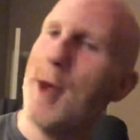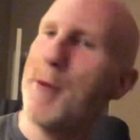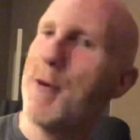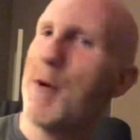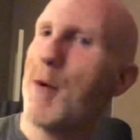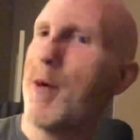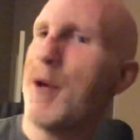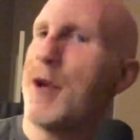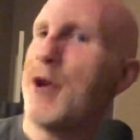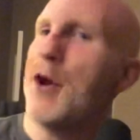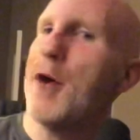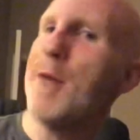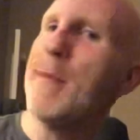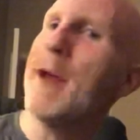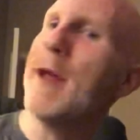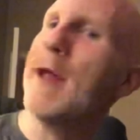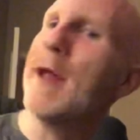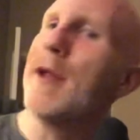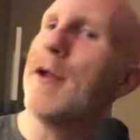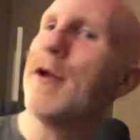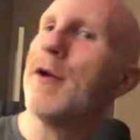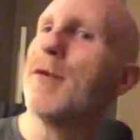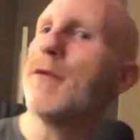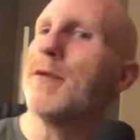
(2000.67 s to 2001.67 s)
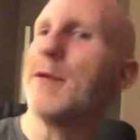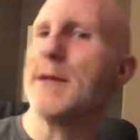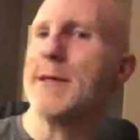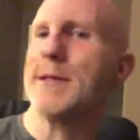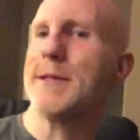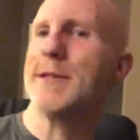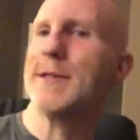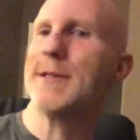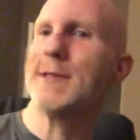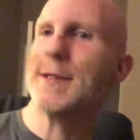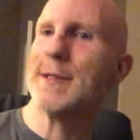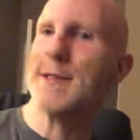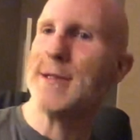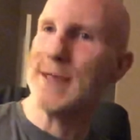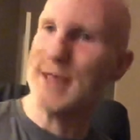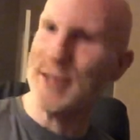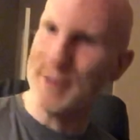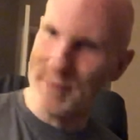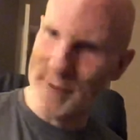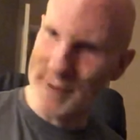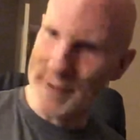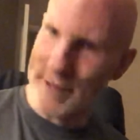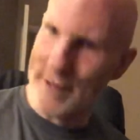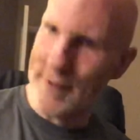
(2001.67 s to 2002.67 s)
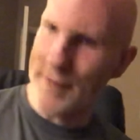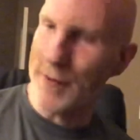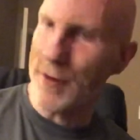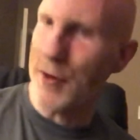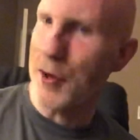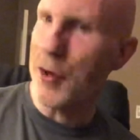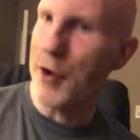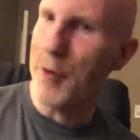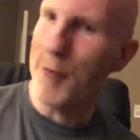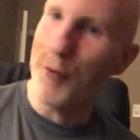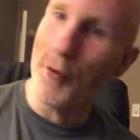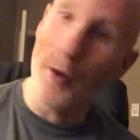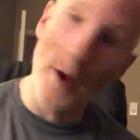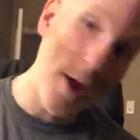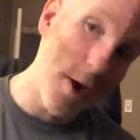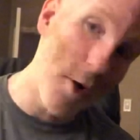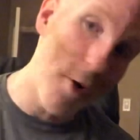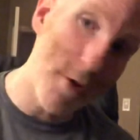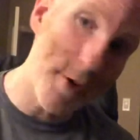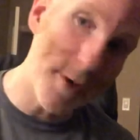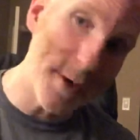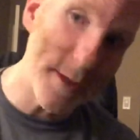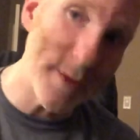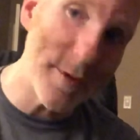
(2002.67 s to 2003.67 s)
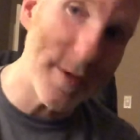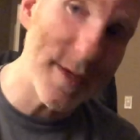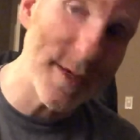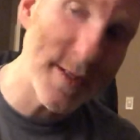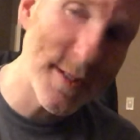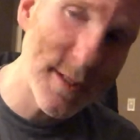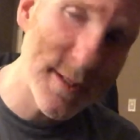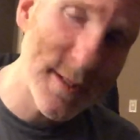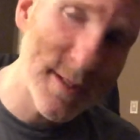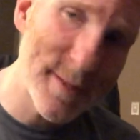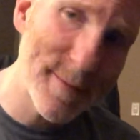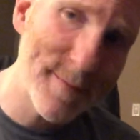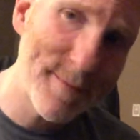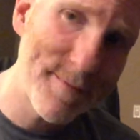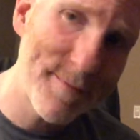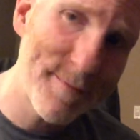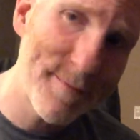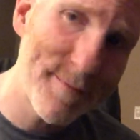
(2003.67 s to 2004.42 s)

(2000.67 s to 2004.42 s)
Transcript: But when you're making your lists, specifically your priority lists